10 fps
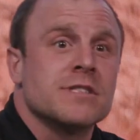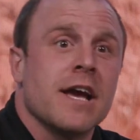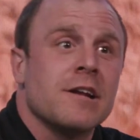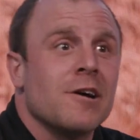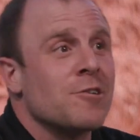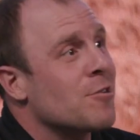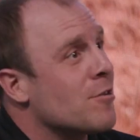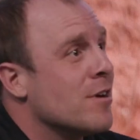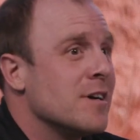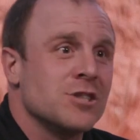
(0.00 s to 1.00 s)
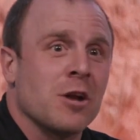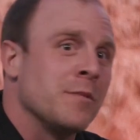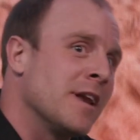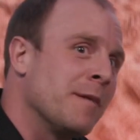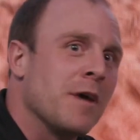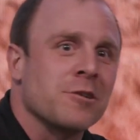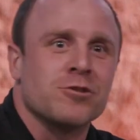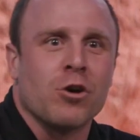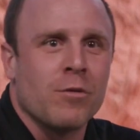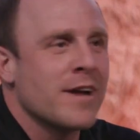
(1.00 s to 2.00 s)
State, under a gentleman named Dr.
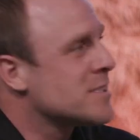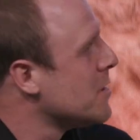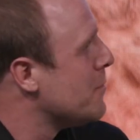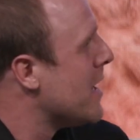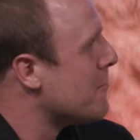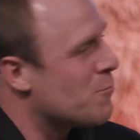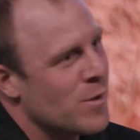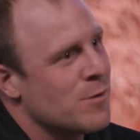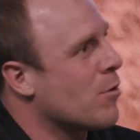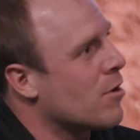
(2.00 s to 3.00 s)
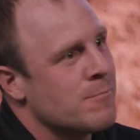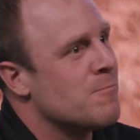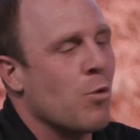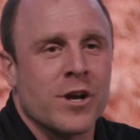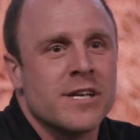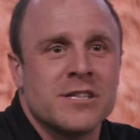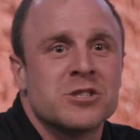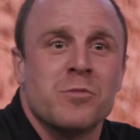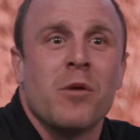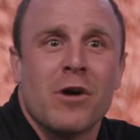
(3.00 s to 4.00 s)
Joel Ransom, and we were working in
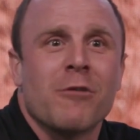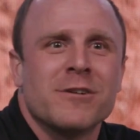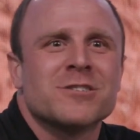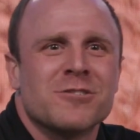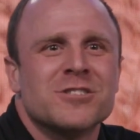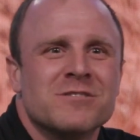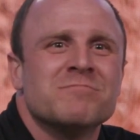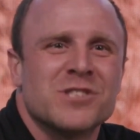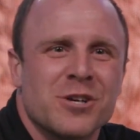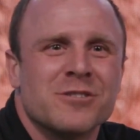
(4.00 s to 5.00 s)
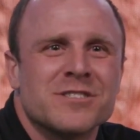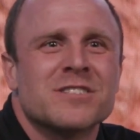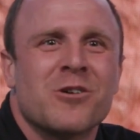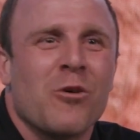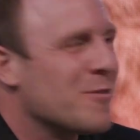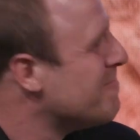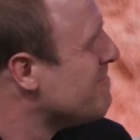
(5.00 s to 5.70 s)
small plot research in cereals and corn.